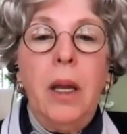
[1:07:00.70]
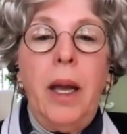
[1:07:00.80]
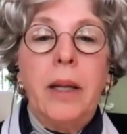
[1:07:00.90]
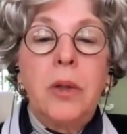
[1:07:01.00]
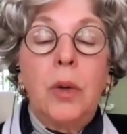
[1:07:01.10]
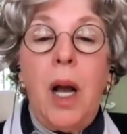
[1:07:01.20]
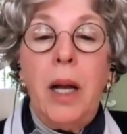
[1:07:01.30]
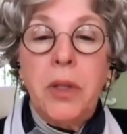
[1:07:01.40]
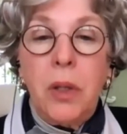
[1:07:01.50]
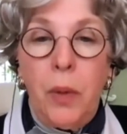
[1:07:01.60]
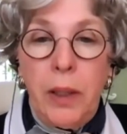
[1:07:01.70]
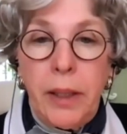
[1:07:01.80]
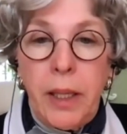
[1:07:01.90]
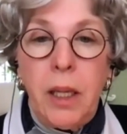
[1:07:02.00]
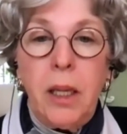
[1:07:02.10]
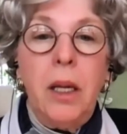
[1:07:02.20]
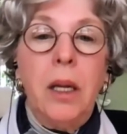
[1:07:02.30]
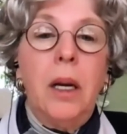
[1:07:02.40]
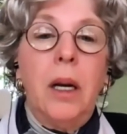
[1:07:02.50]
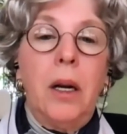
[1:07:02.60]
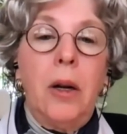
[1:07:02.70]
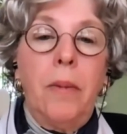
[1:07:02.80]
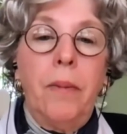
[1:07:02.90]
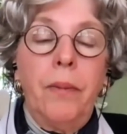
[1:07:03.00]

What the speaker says: And so consequently, uh,